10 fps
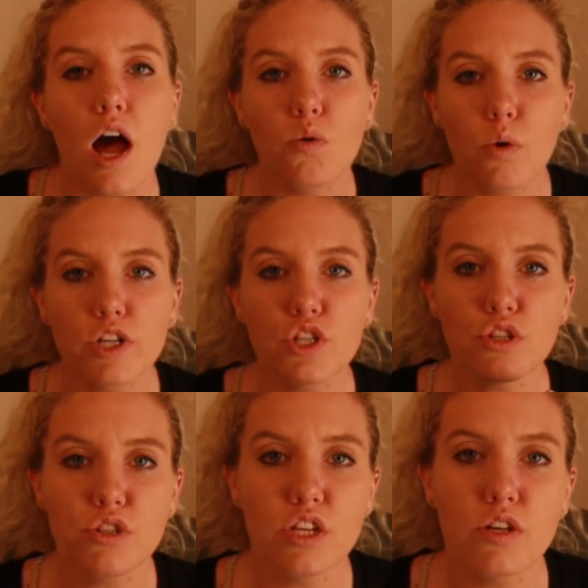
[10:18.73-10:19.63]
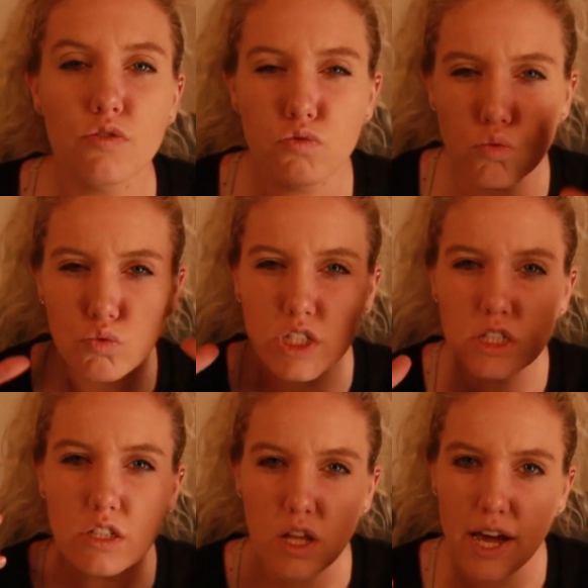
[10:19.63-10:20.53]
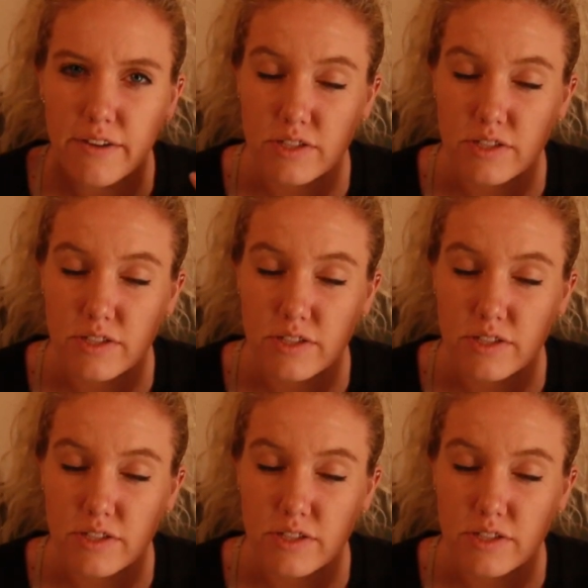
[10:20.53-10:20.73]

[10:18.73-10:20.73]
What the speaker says: I want you to think of real life